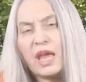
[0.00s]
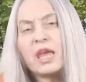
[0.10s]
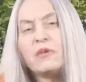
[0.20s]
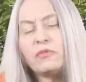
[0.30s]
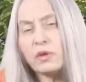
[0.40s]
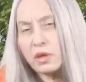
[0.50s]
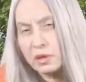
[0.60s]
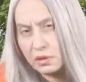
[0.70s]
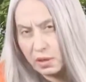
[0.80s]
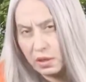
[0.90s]
If your
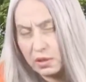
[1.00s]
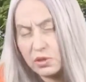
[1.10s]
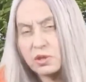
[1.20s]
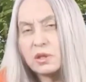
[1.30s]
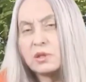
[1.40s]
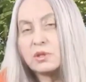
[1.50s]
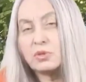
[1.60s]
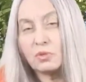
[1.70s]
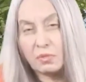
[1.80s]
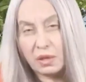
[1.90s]
intention is
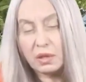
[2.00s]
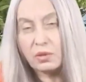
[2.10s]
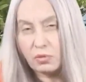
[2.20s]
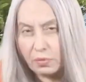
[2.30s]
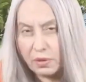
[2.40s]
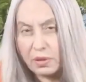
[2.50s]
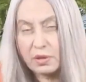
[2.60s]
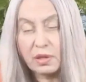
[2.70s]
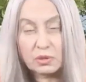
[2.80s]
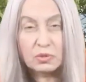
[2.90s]
to make it to
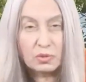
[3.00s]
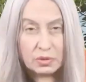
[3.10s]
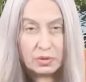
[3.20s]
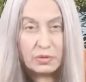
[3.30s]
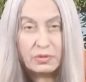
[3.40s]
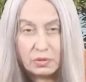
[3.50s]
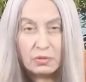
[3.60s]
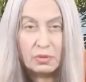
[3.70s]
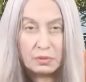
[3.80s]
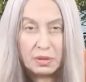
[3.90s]
paradise on earth, you
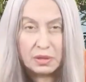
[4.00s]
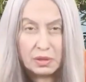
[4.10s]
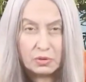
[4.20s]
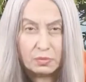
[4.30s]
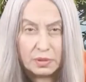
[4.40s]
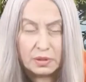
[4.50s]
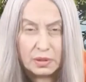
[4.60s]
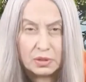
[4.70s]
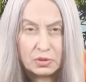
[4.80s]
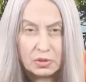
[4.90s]
will make it to
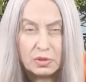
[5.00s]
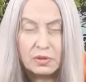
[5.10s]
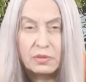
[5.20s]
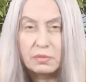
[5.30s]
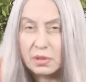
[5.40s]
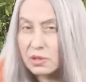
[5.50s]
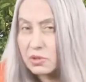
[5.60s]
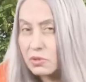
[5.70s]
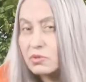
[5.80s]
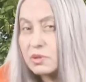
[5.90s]
paradise on earth because
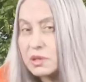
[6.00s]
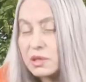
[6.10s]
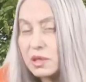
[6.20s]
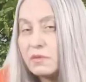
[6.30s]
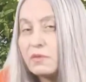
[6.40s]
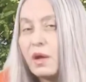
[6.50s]
you receive